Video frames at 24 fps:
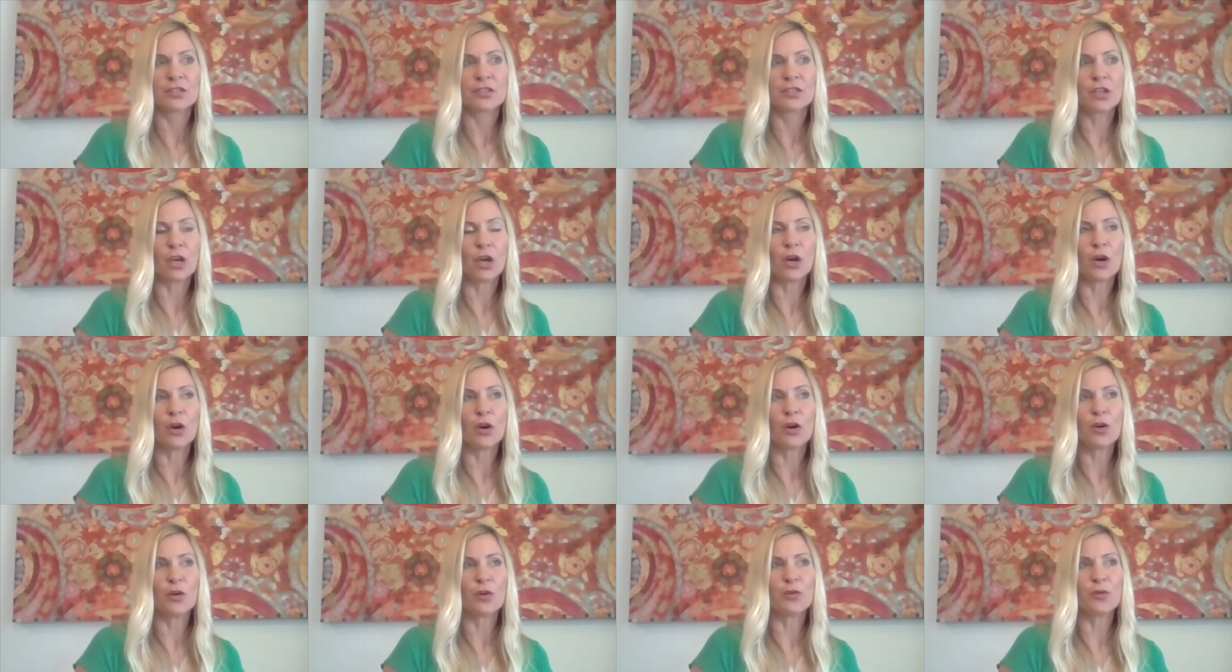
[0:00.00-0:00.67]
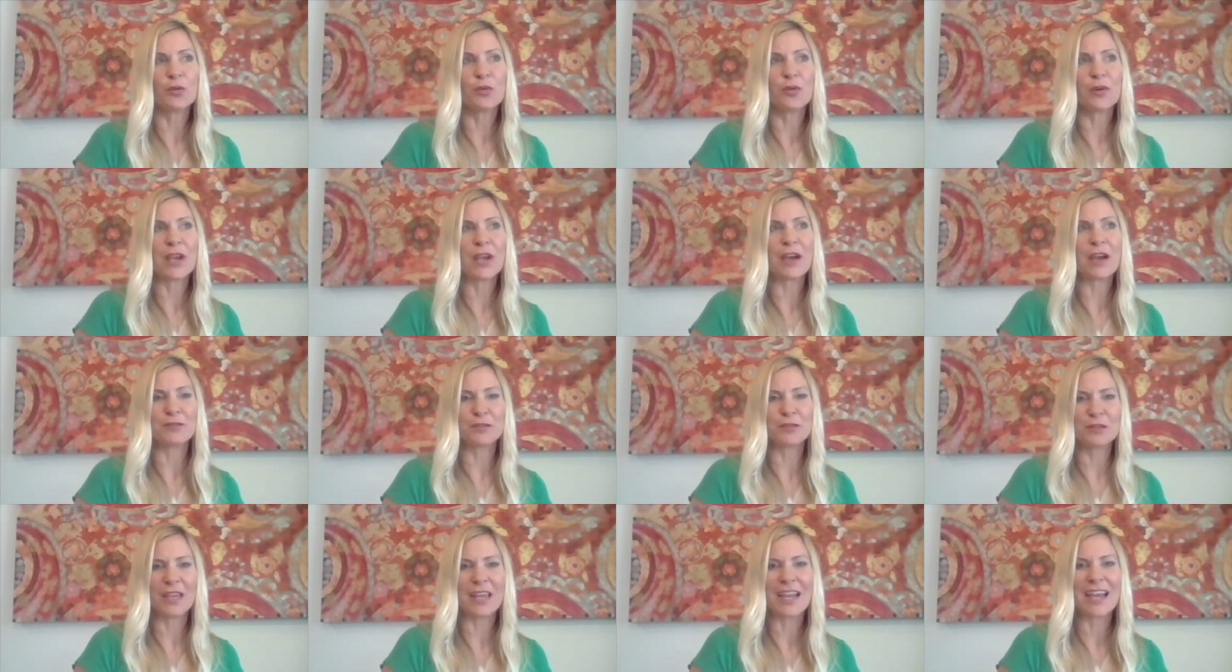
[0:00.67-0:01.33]
So
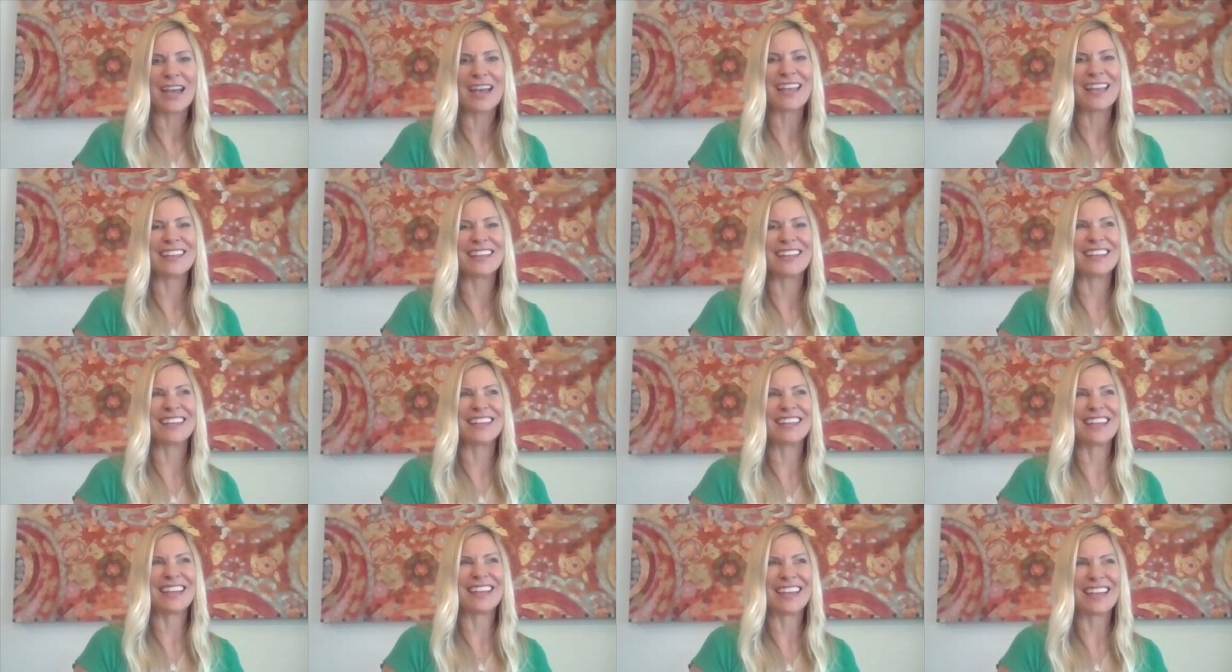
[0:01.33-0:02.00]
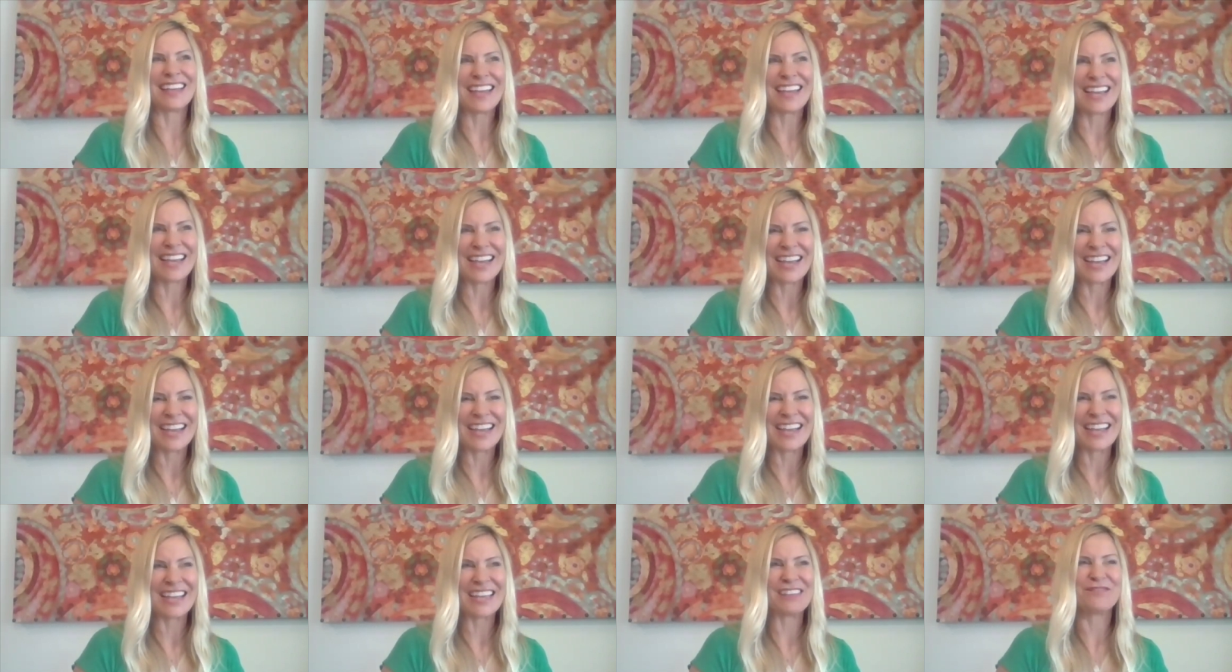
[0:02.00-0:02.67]
after that,
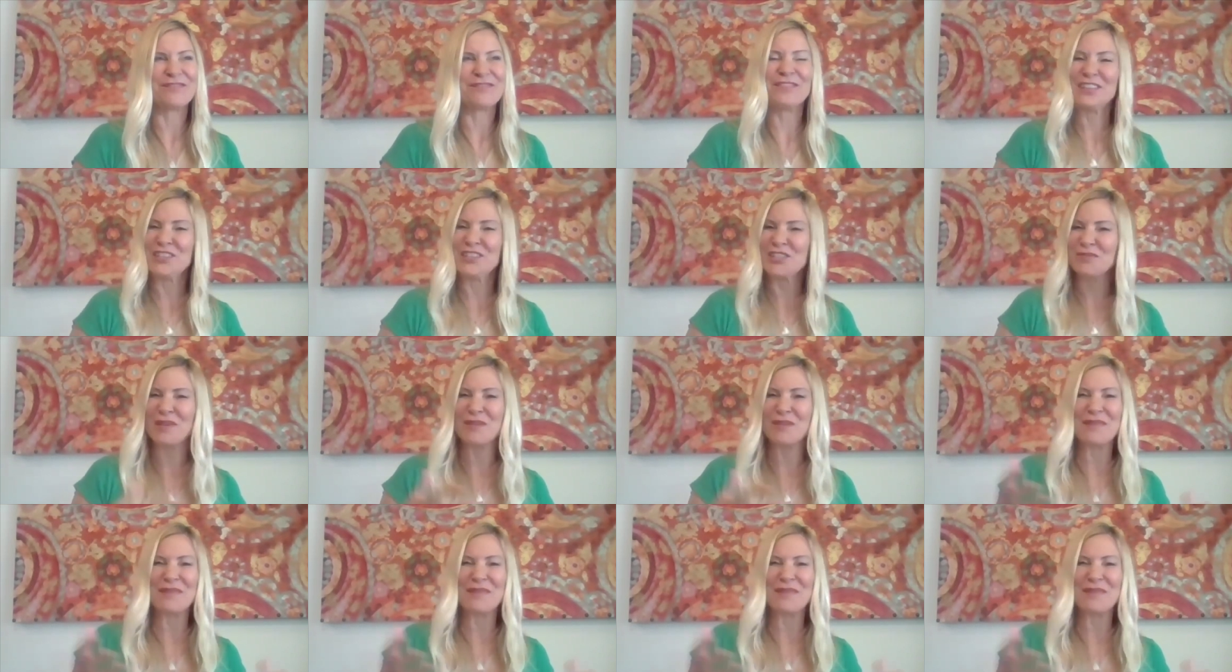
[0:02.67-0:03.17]
I finished my